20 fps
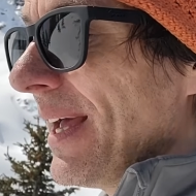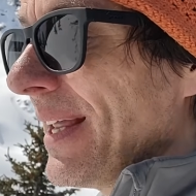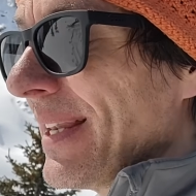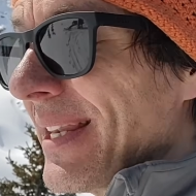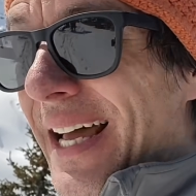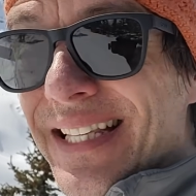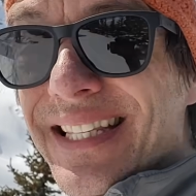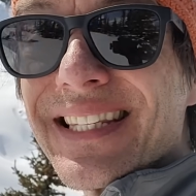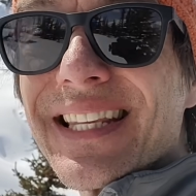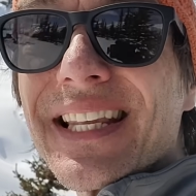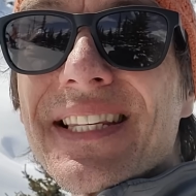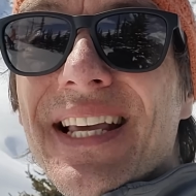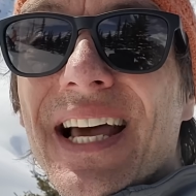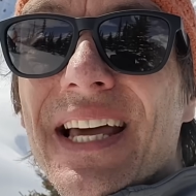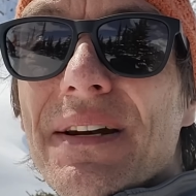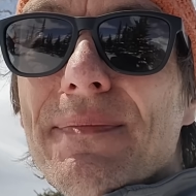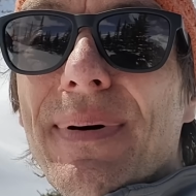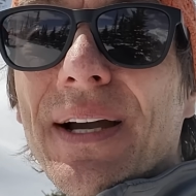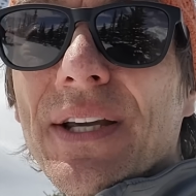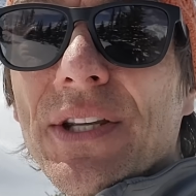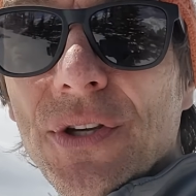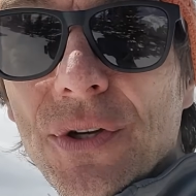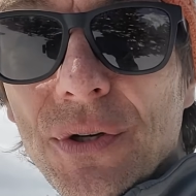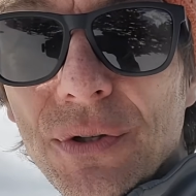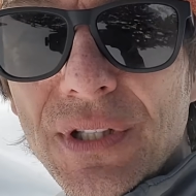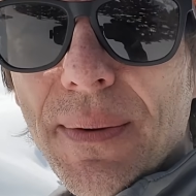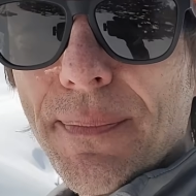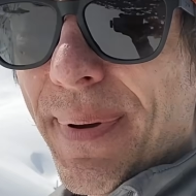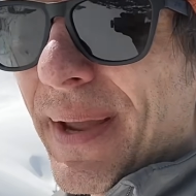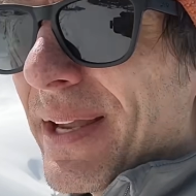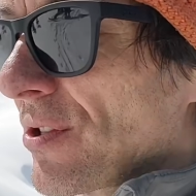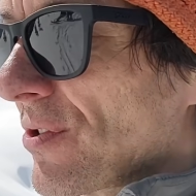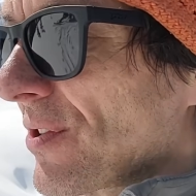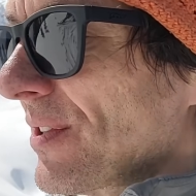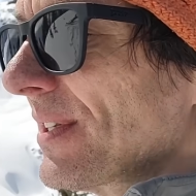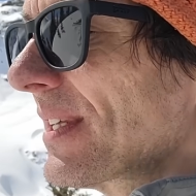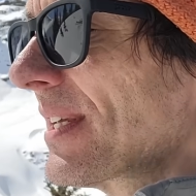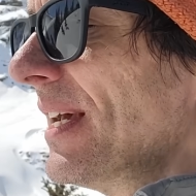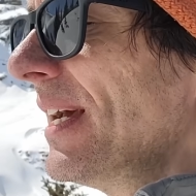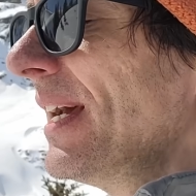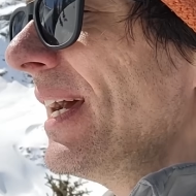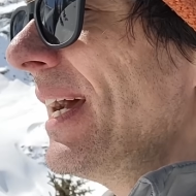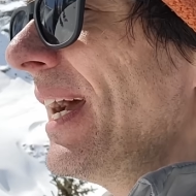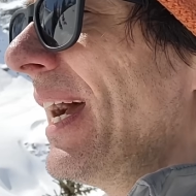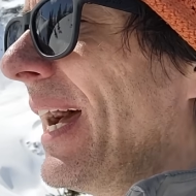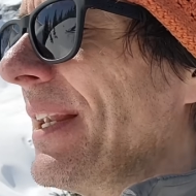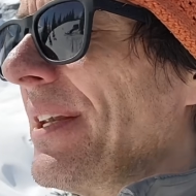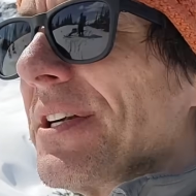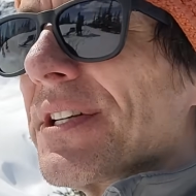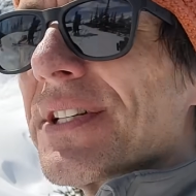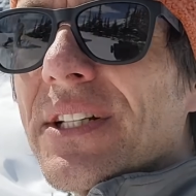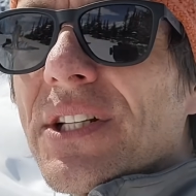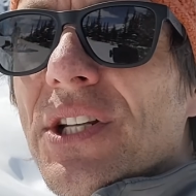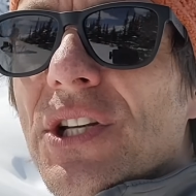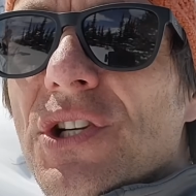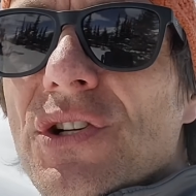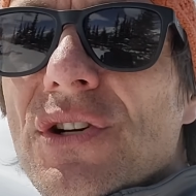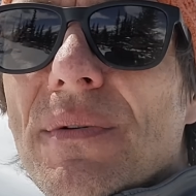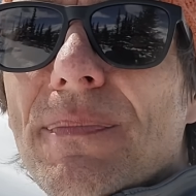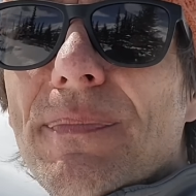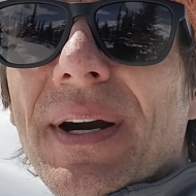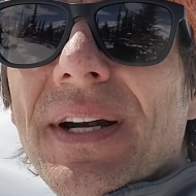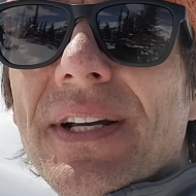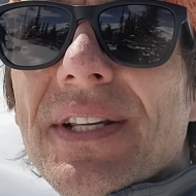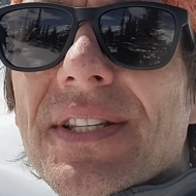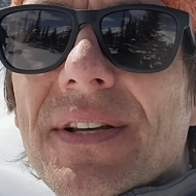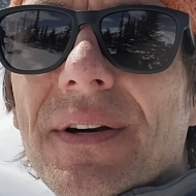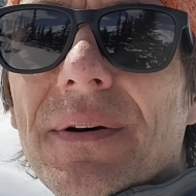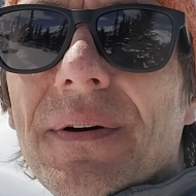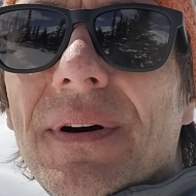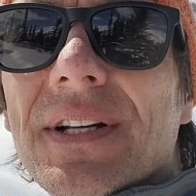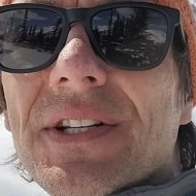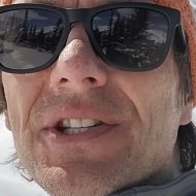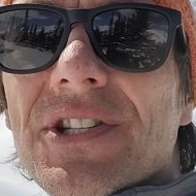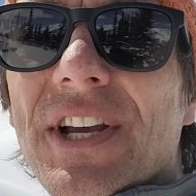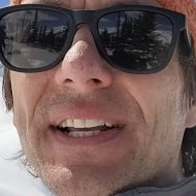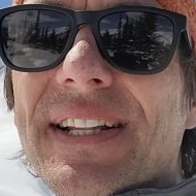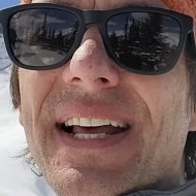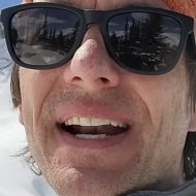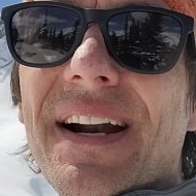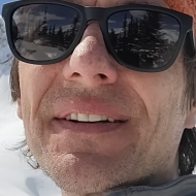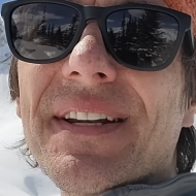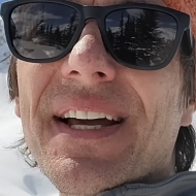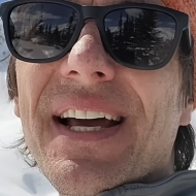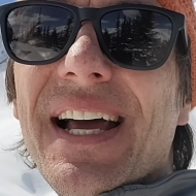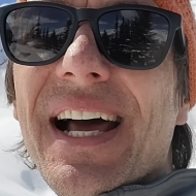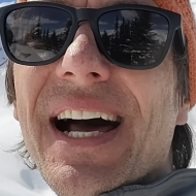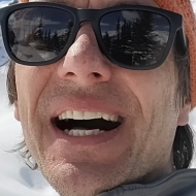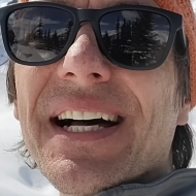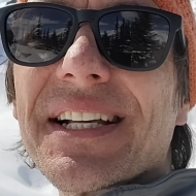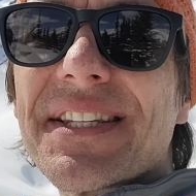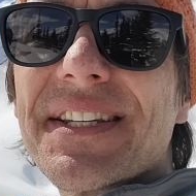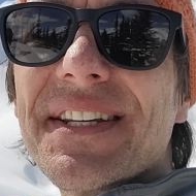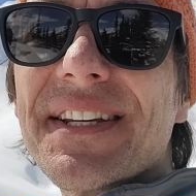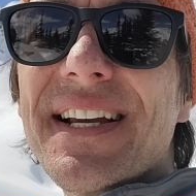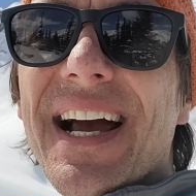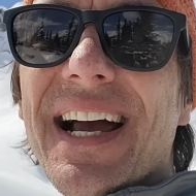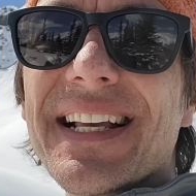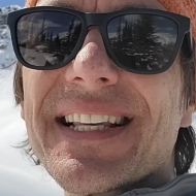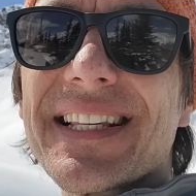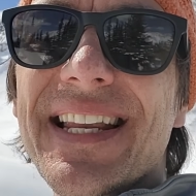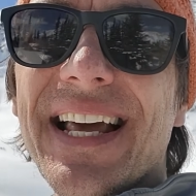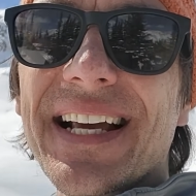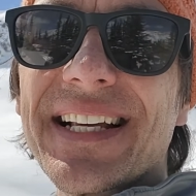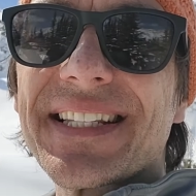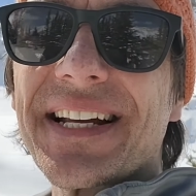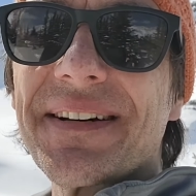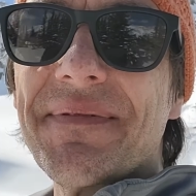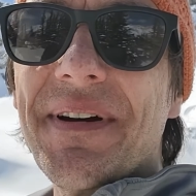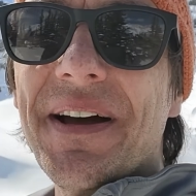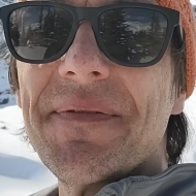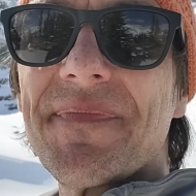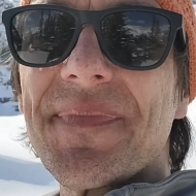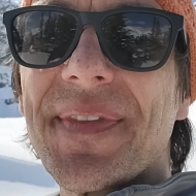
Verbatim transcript: That's decided by you, the patrons, and there's additional perks. So check that out. I'll see you guys next time.